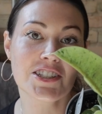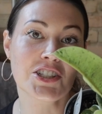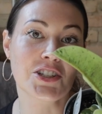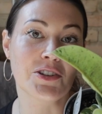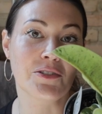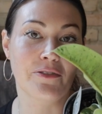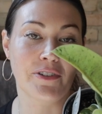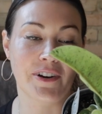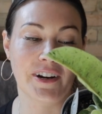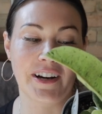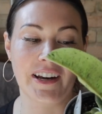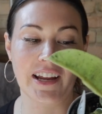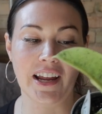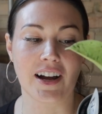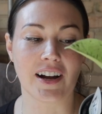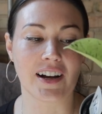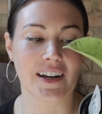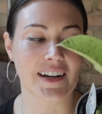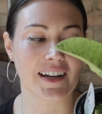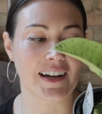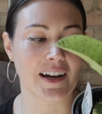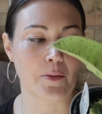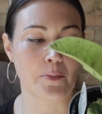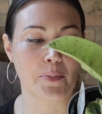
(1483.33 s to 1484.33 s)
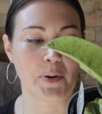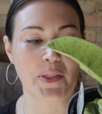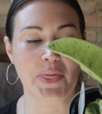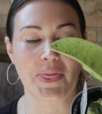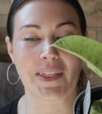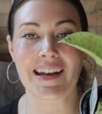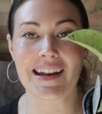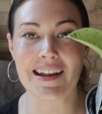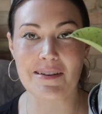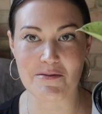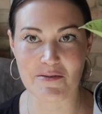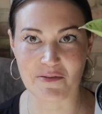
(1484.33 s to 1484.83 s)
Shivereana. I'll put
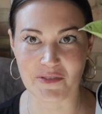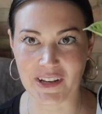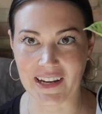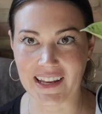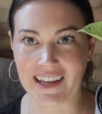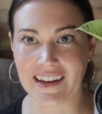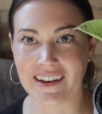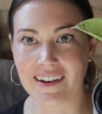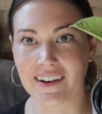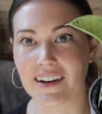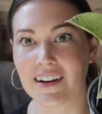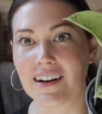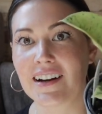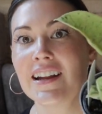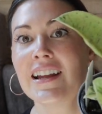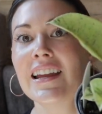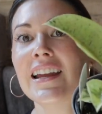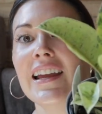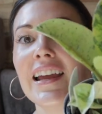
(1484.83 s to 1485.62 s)
the name of it here.